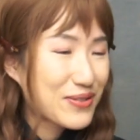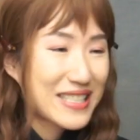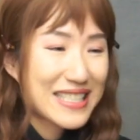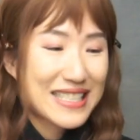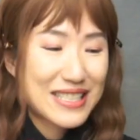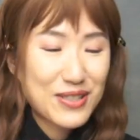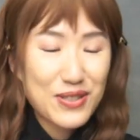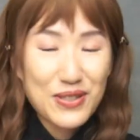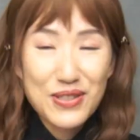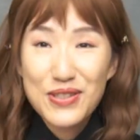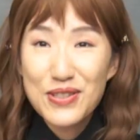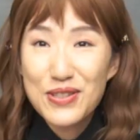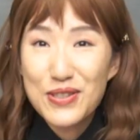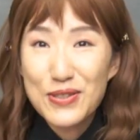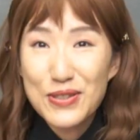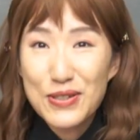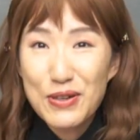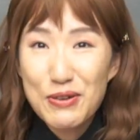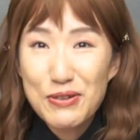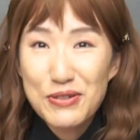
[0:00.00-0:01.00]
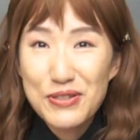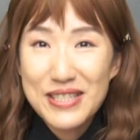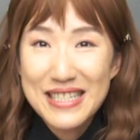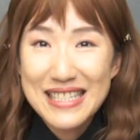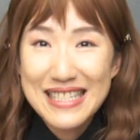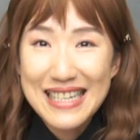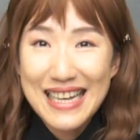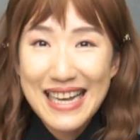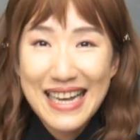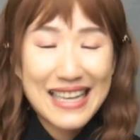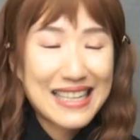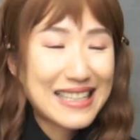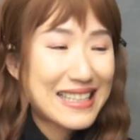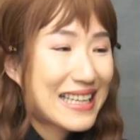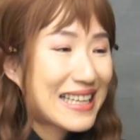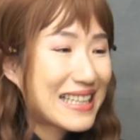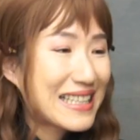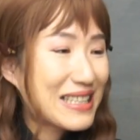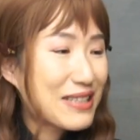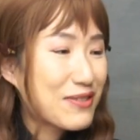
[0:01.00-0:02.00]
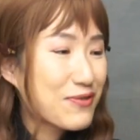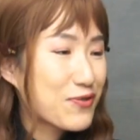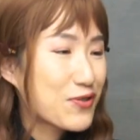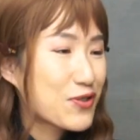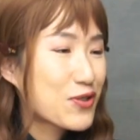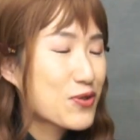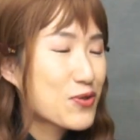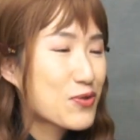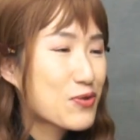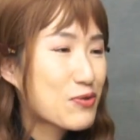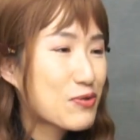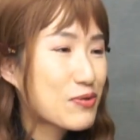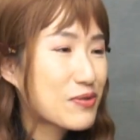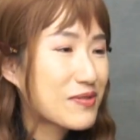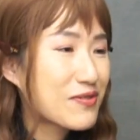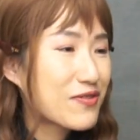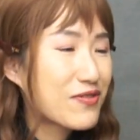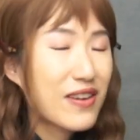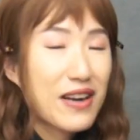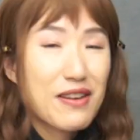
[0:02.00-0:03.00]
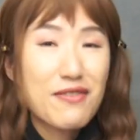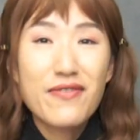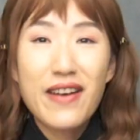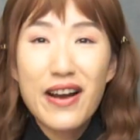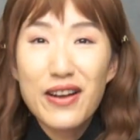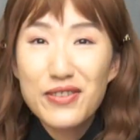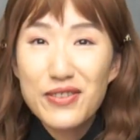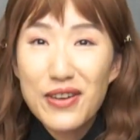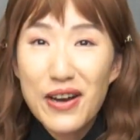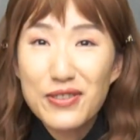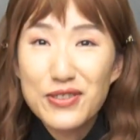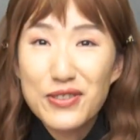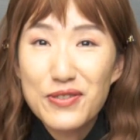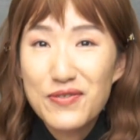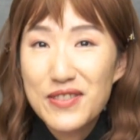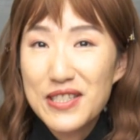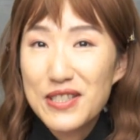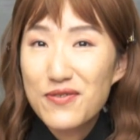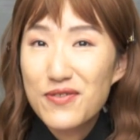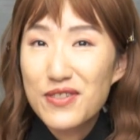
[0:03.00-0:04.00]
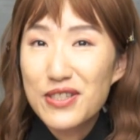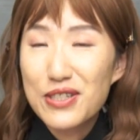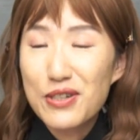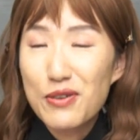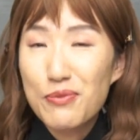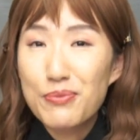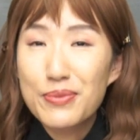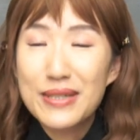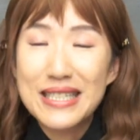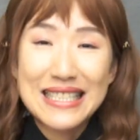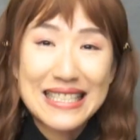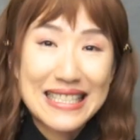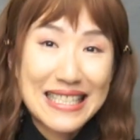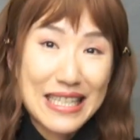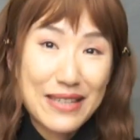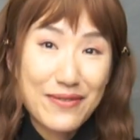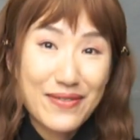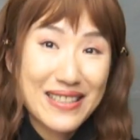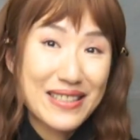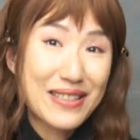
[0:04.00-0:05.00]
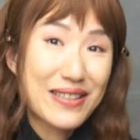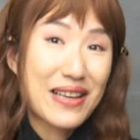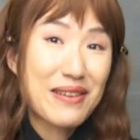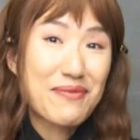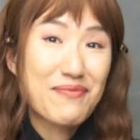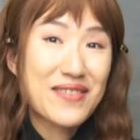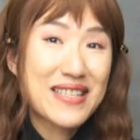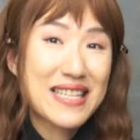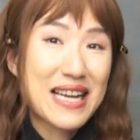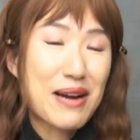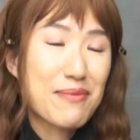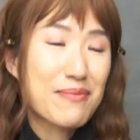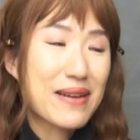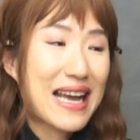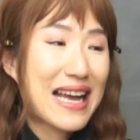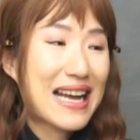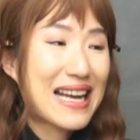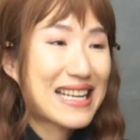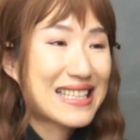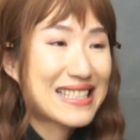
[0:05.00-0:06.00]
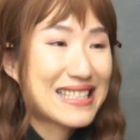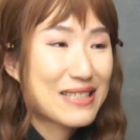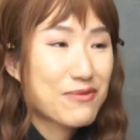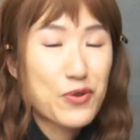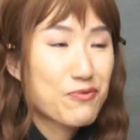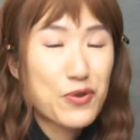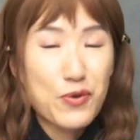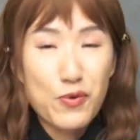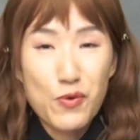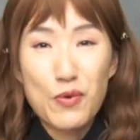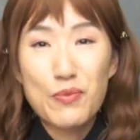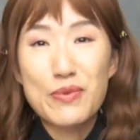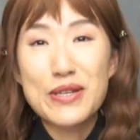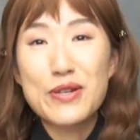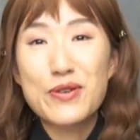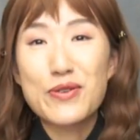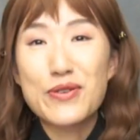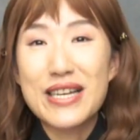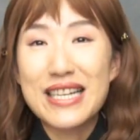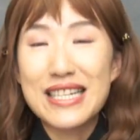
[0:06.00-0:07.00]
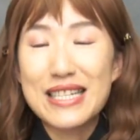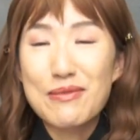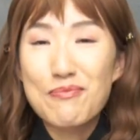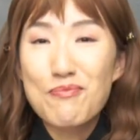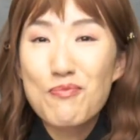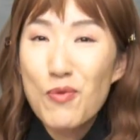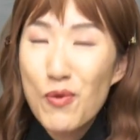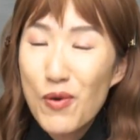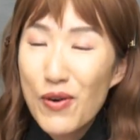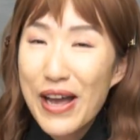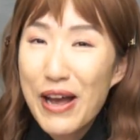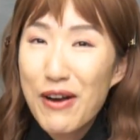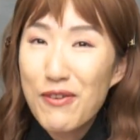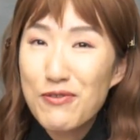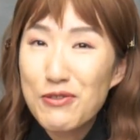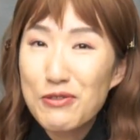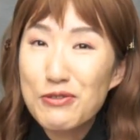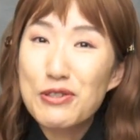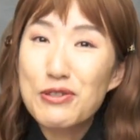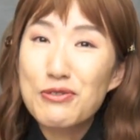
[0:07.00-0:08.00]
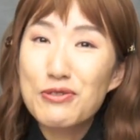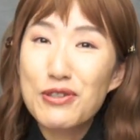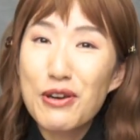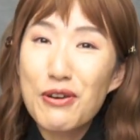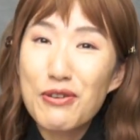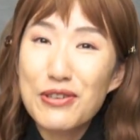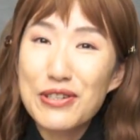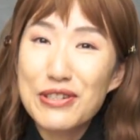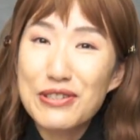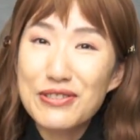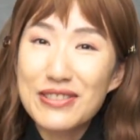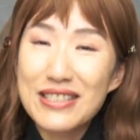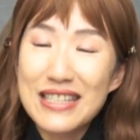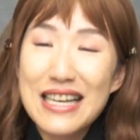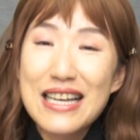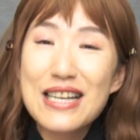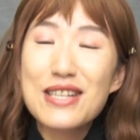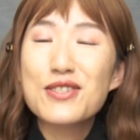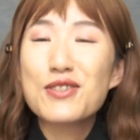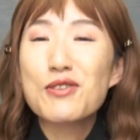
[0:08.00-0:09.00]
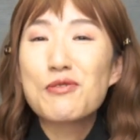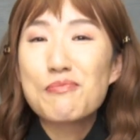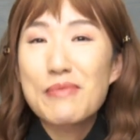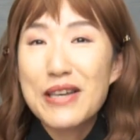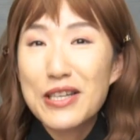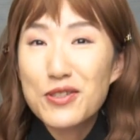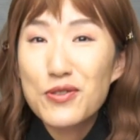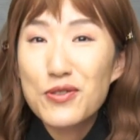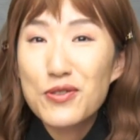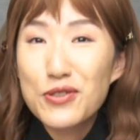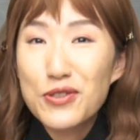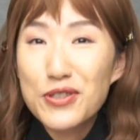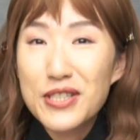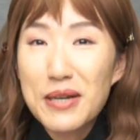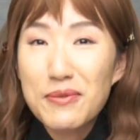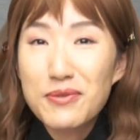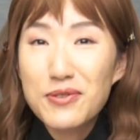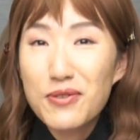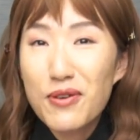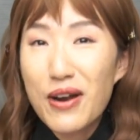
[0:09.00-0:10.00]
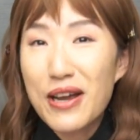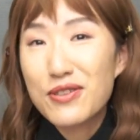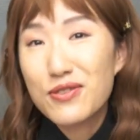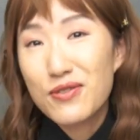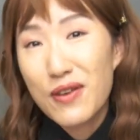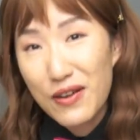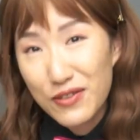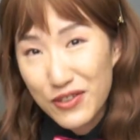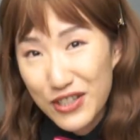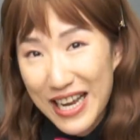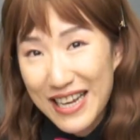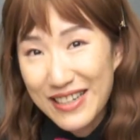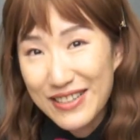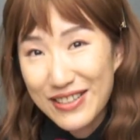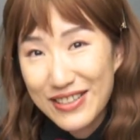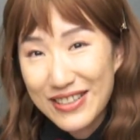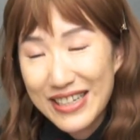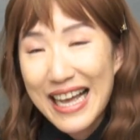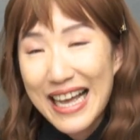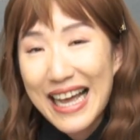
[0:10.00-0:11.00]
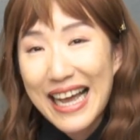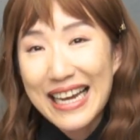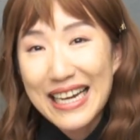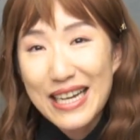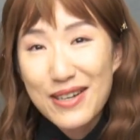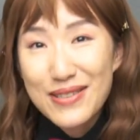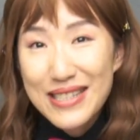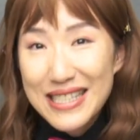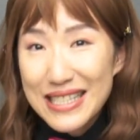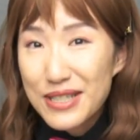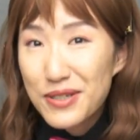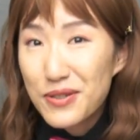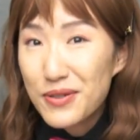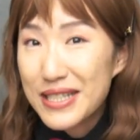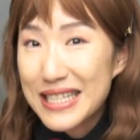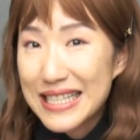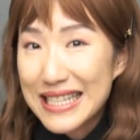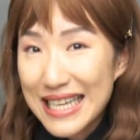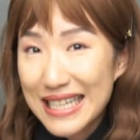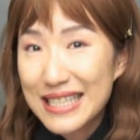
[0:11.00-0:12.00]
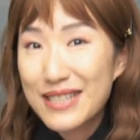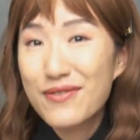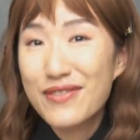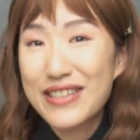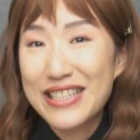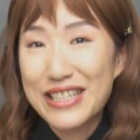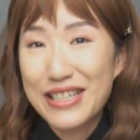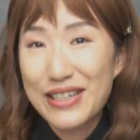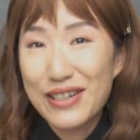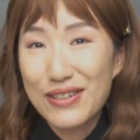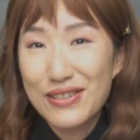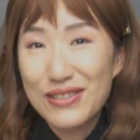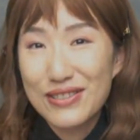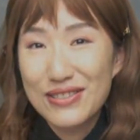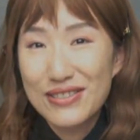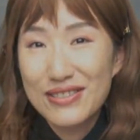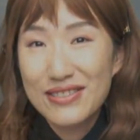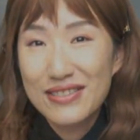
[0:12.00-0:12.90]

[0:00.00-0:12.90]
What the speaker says: this is just the tutorial today. If you find value out of this video, please give it a thumbs up, and we will be creating more helpful tutorials. So make sure you subscribe to our channel, and I'll see you in the next video.